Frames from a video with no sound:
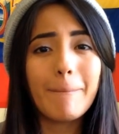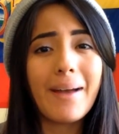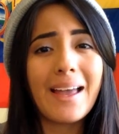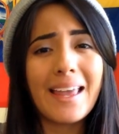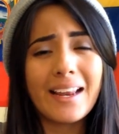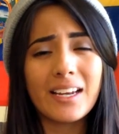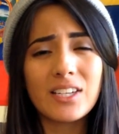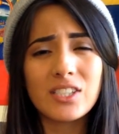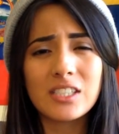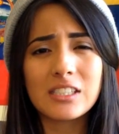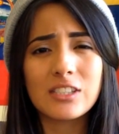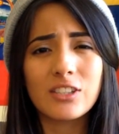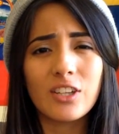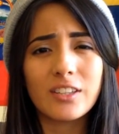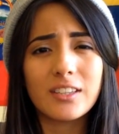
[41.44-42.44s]
my English
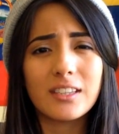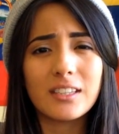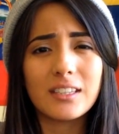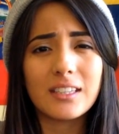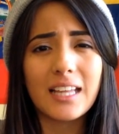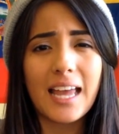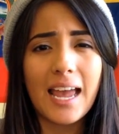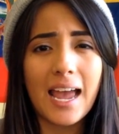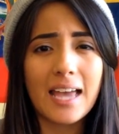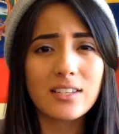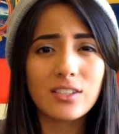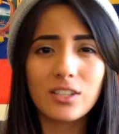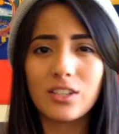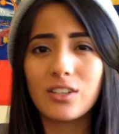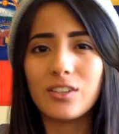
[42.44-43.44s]
is not
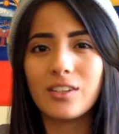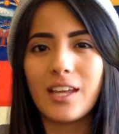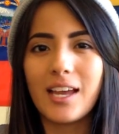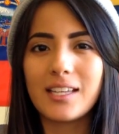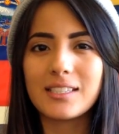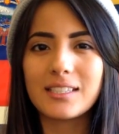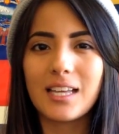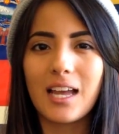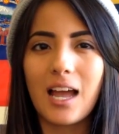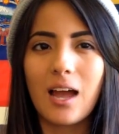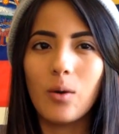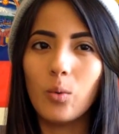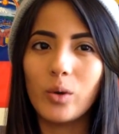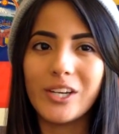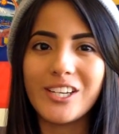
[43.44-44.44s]
as good as
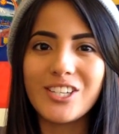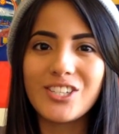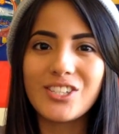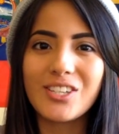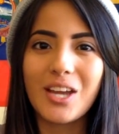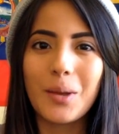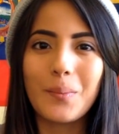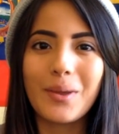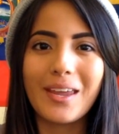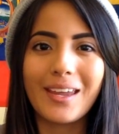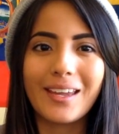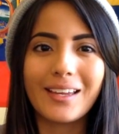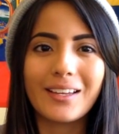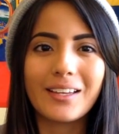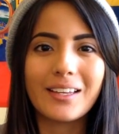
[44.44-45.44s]
I wish. I
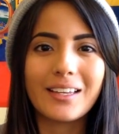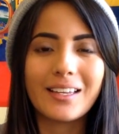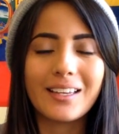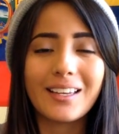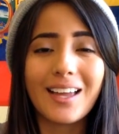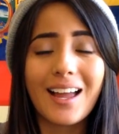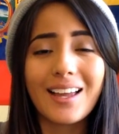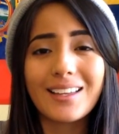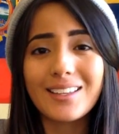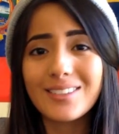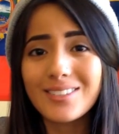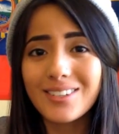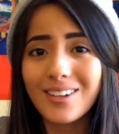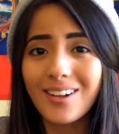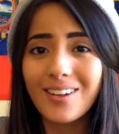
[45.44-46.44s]
mean, I
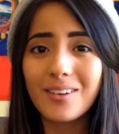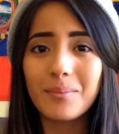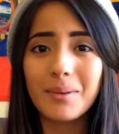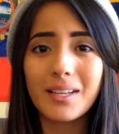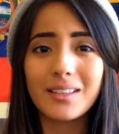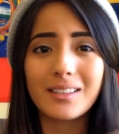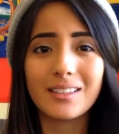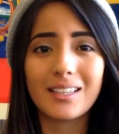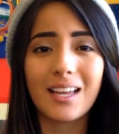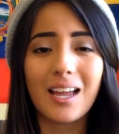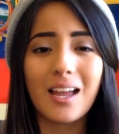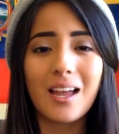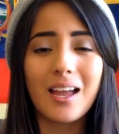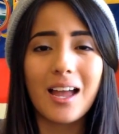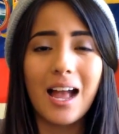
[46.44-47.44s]
can talk, but
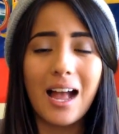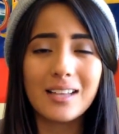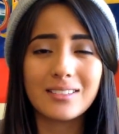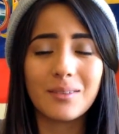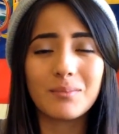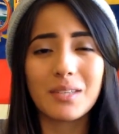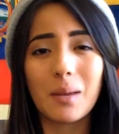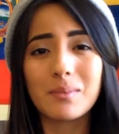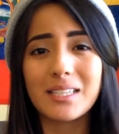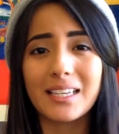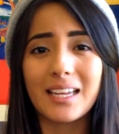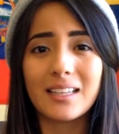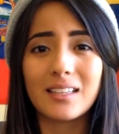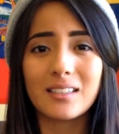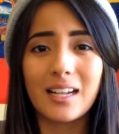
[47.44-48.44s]
sometimes I
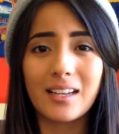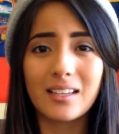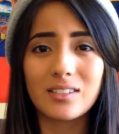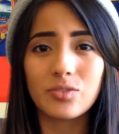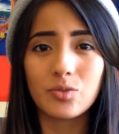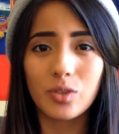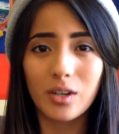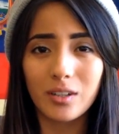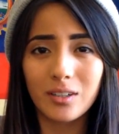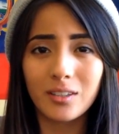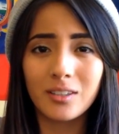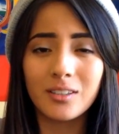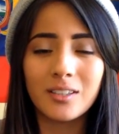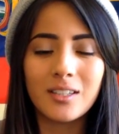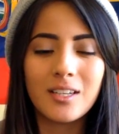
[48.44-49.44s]
get like
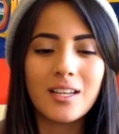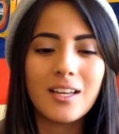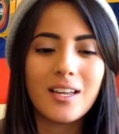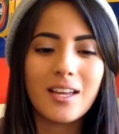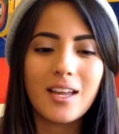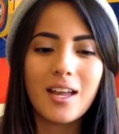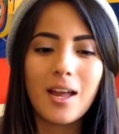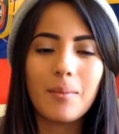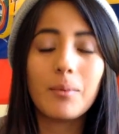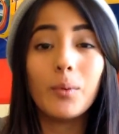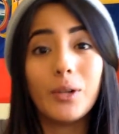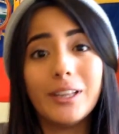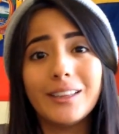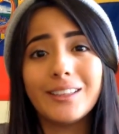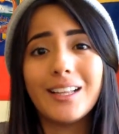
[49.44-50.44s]
struggle.
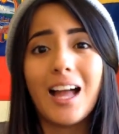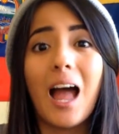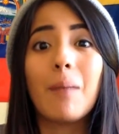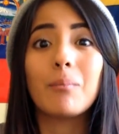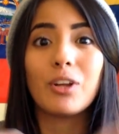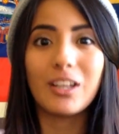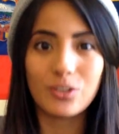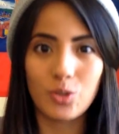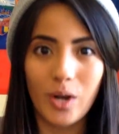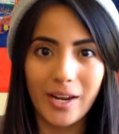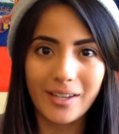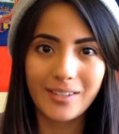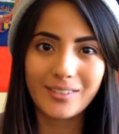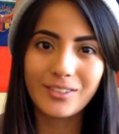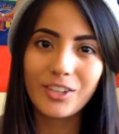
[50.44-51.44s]
But well, I'm gonna
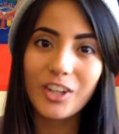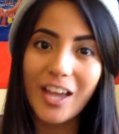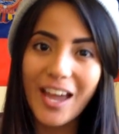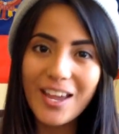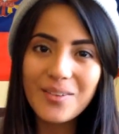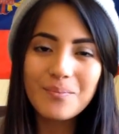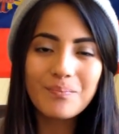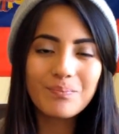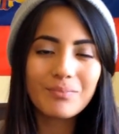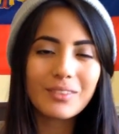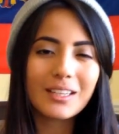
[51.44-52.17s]
try, okay?